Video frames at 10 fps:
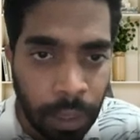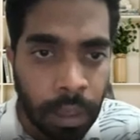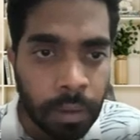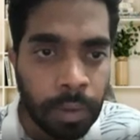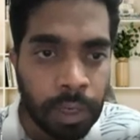
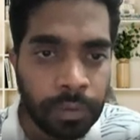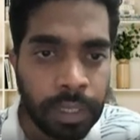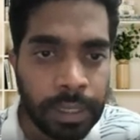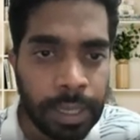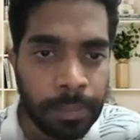One of the
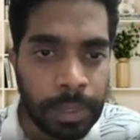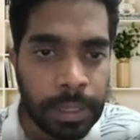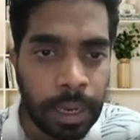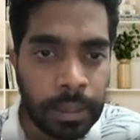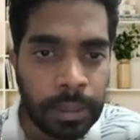
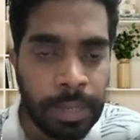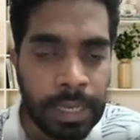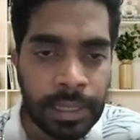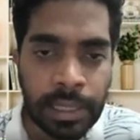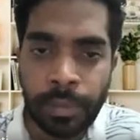examples are the
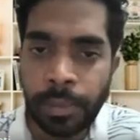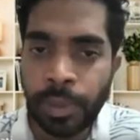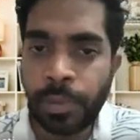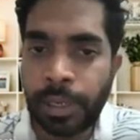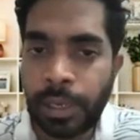measles,
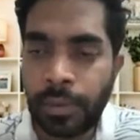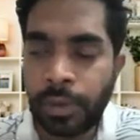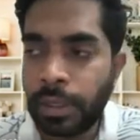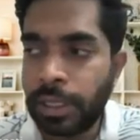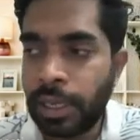mumps, rubella,
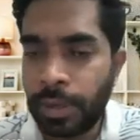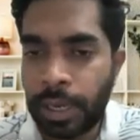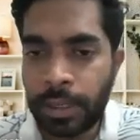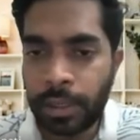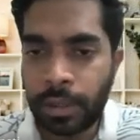which is given
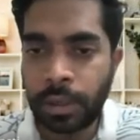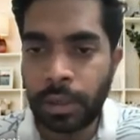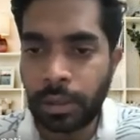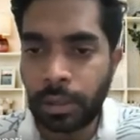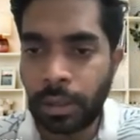as a
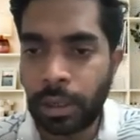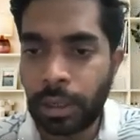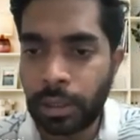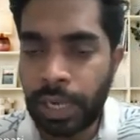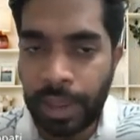
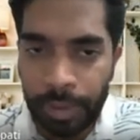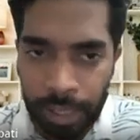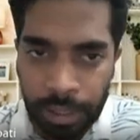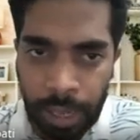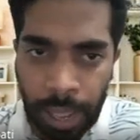
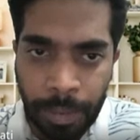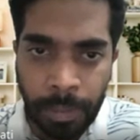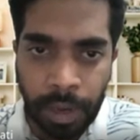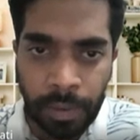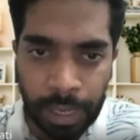trivalent
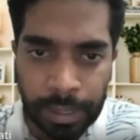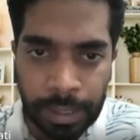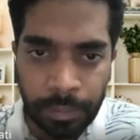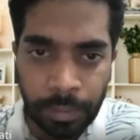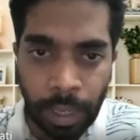MMR
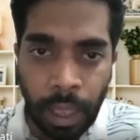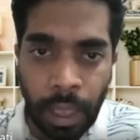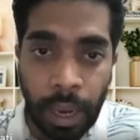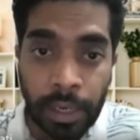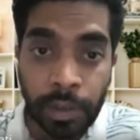vaccine,
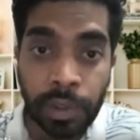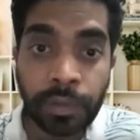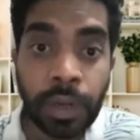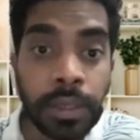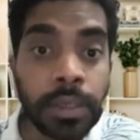and it was
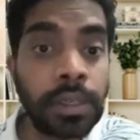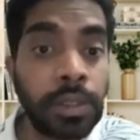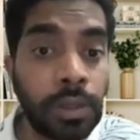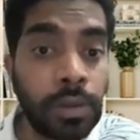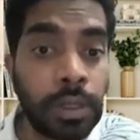first
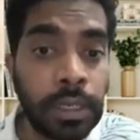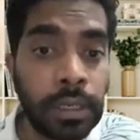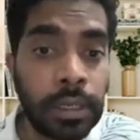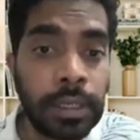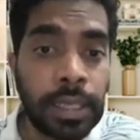introduced
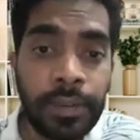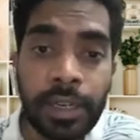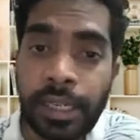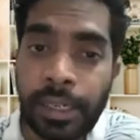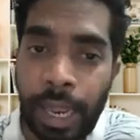in
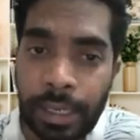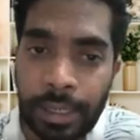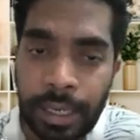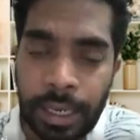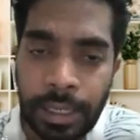
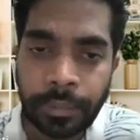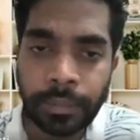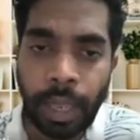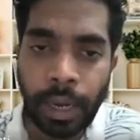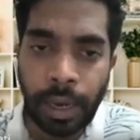1798,
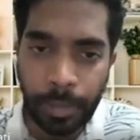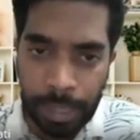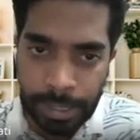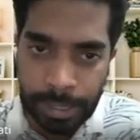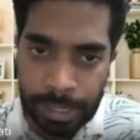and
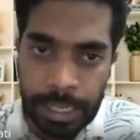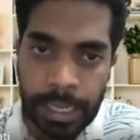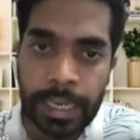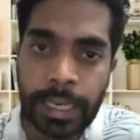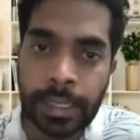
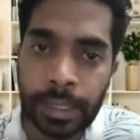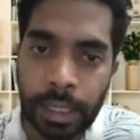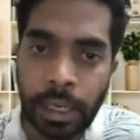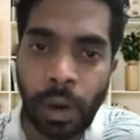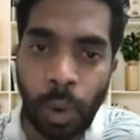amazingly it
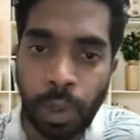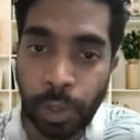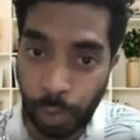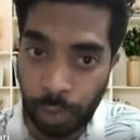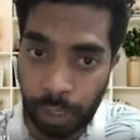still
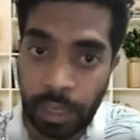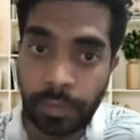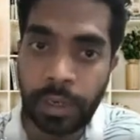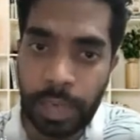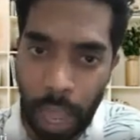holds good
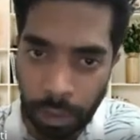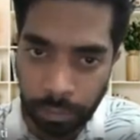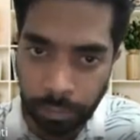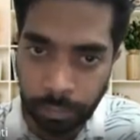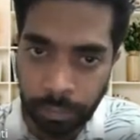even
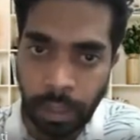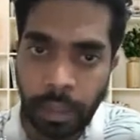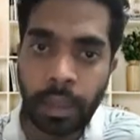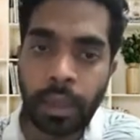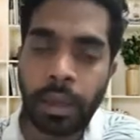now.
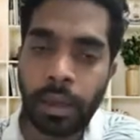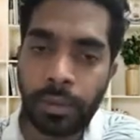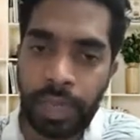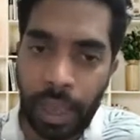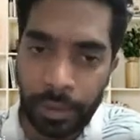
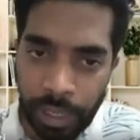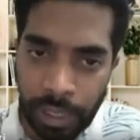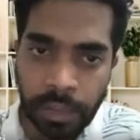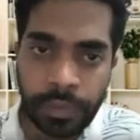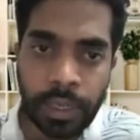We have
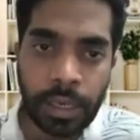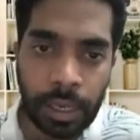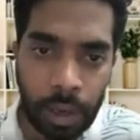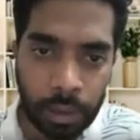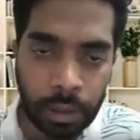kids, we are
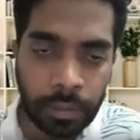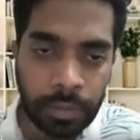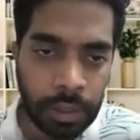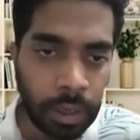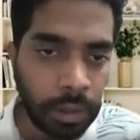
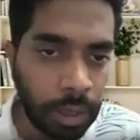inoculating